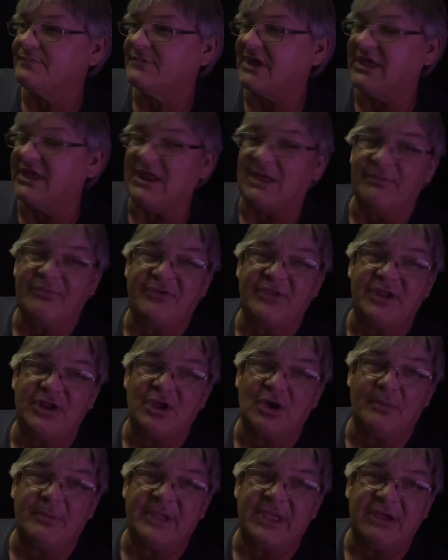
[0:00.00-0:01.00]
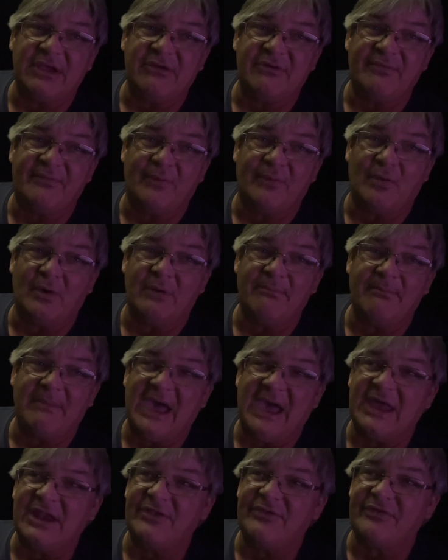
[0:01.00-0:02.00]
And I'm sitting over here in Fort
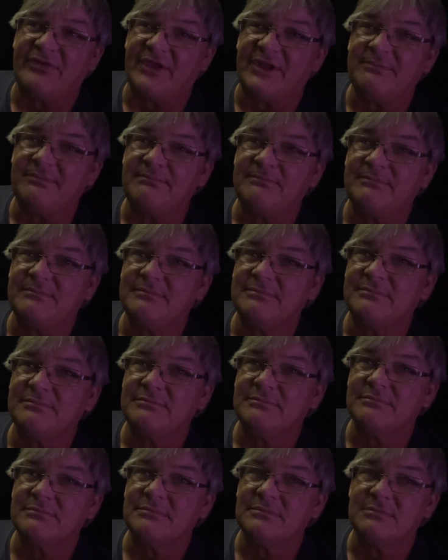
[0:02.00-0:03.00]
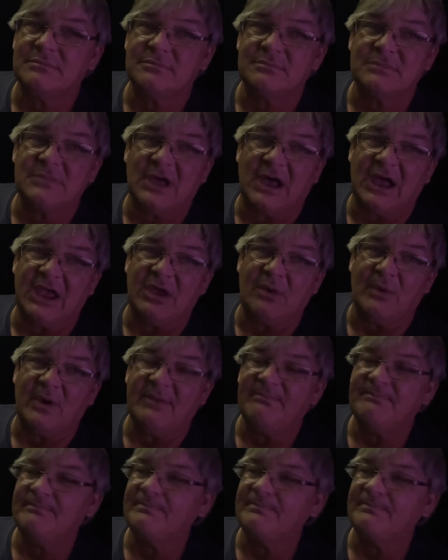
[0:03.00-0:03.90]
Madison, Iowa,